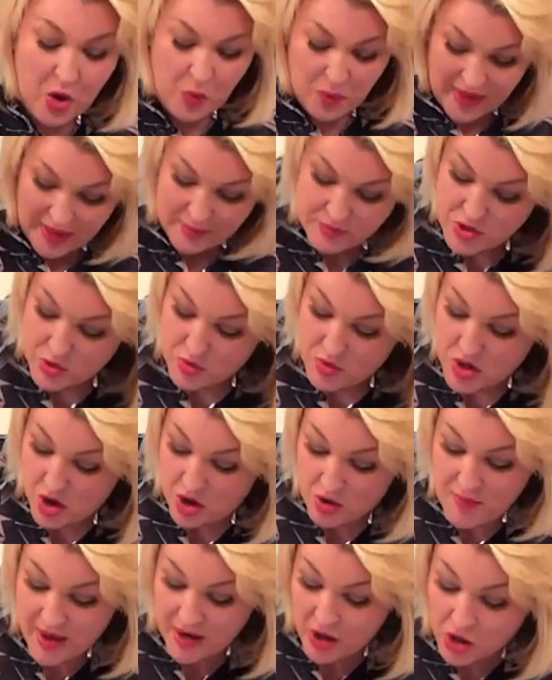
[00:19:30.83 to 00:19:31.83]
when I'm doing
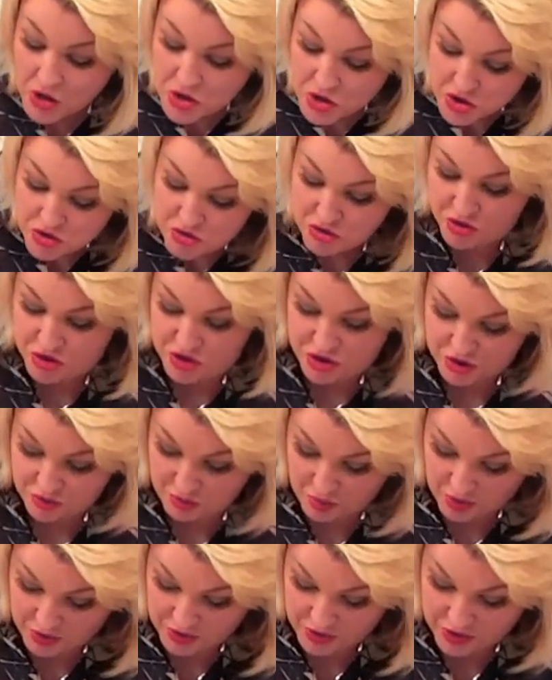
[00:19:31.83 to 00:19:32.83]
all my construction and
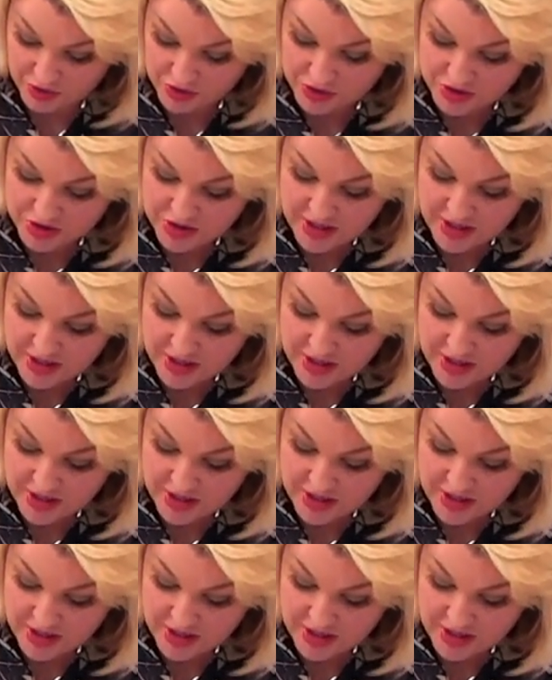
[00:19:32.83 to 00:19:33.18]
whatnot,